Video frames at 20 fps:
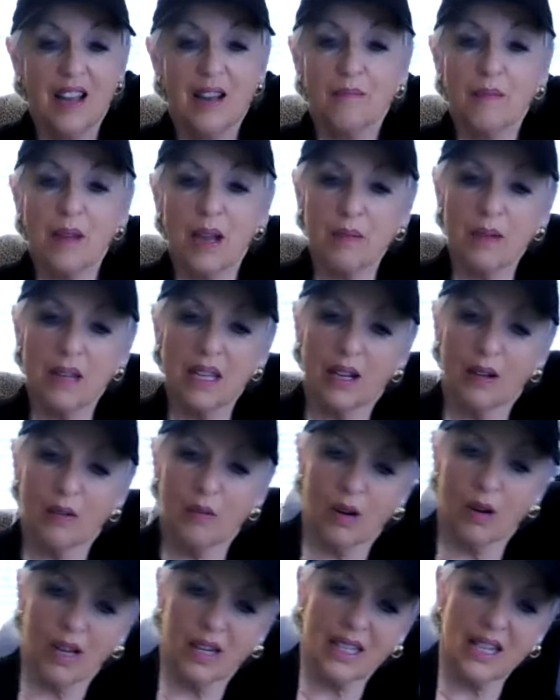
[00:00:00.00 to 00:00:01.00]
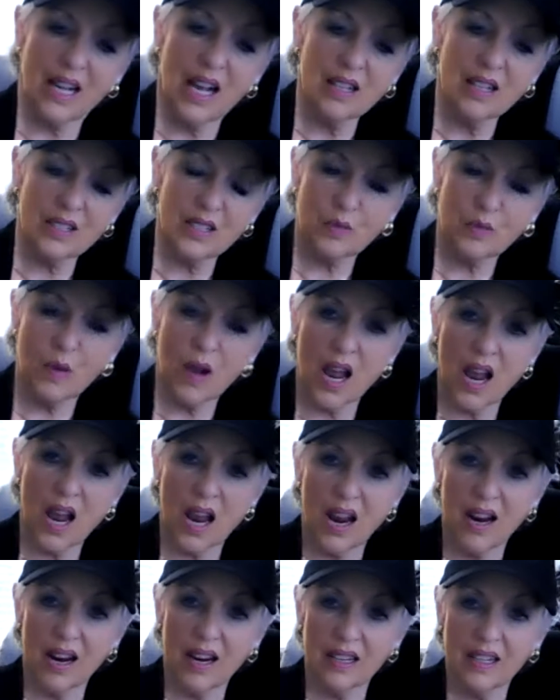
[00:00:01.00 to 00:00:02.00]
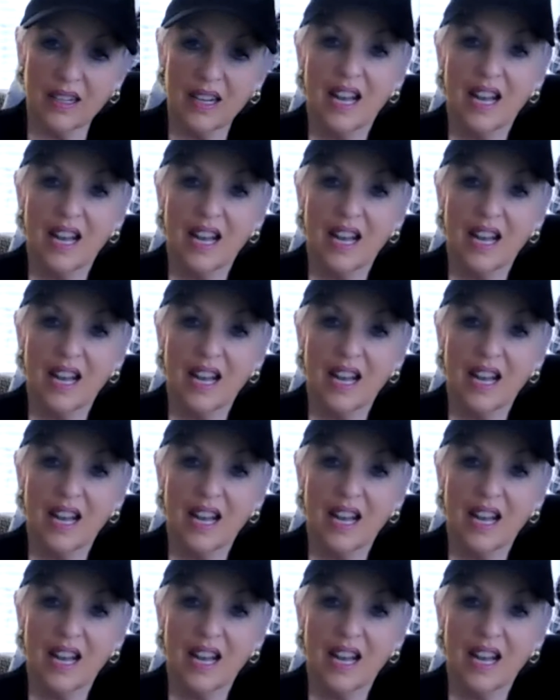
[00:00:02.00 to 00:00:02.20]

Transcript: maybe it'll work elsewhere.